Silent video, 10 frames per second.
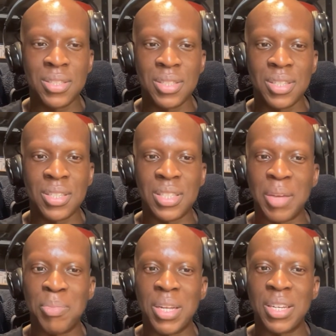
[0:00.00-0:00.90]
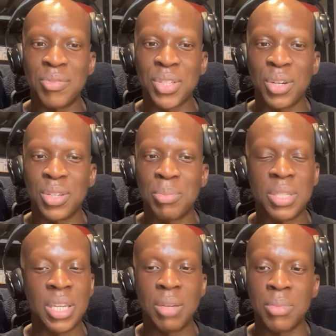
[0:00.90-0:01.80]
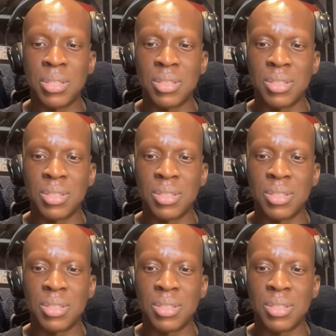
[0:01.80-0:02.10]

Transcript: And then man have someone a bit. Yeah, man.